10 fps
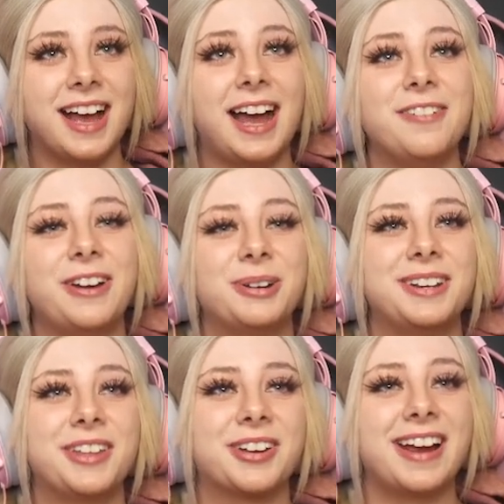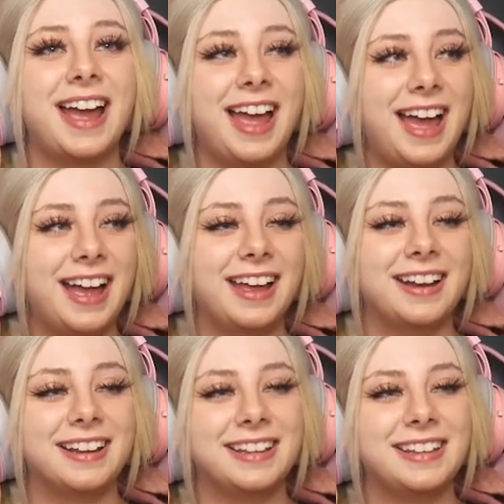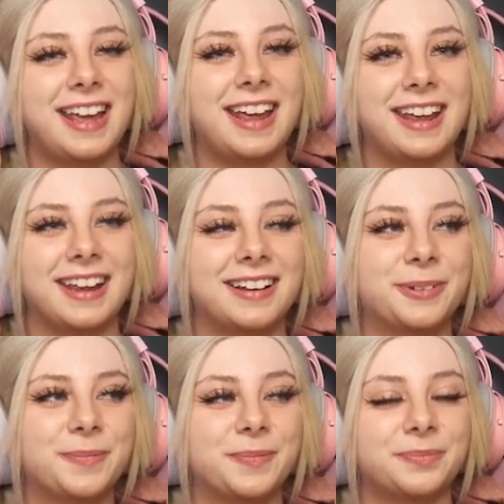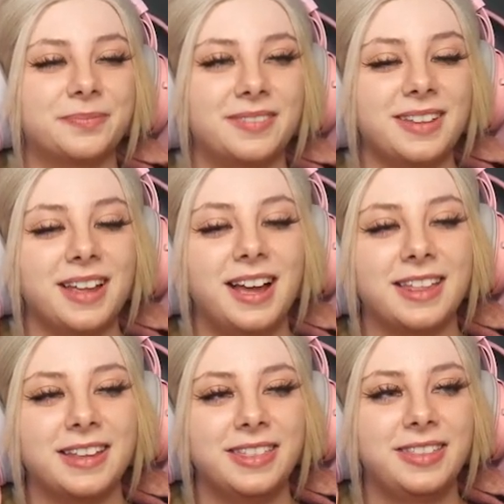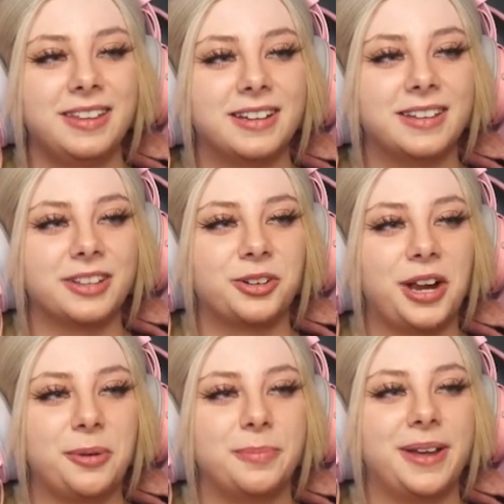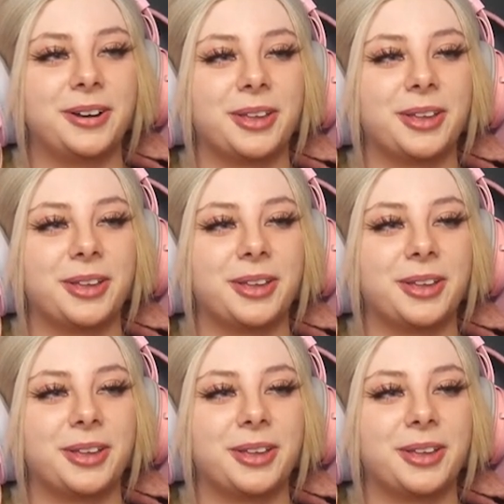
I found another hat. Yay. I like the crown better